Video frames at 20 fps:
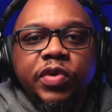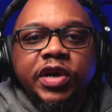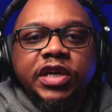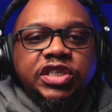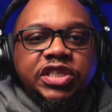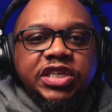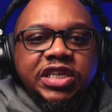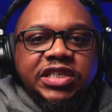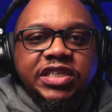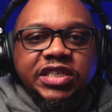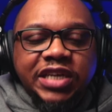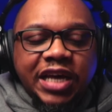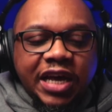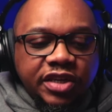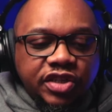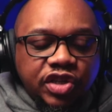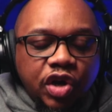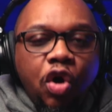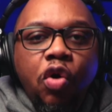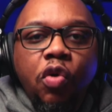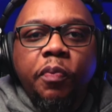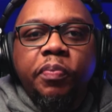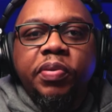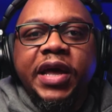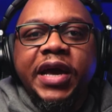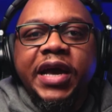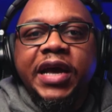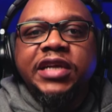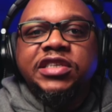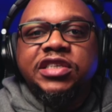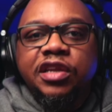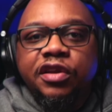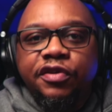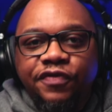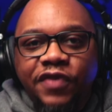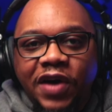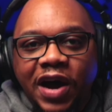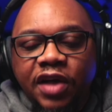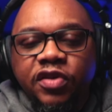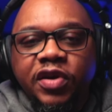where Jesus had his own plans and the
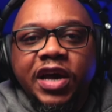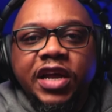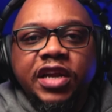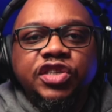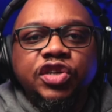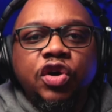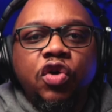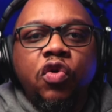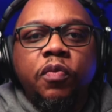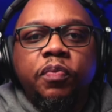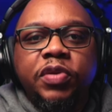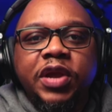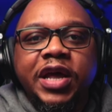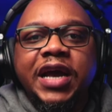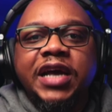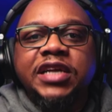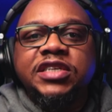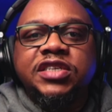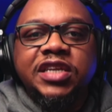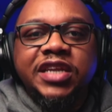Father had his own plans,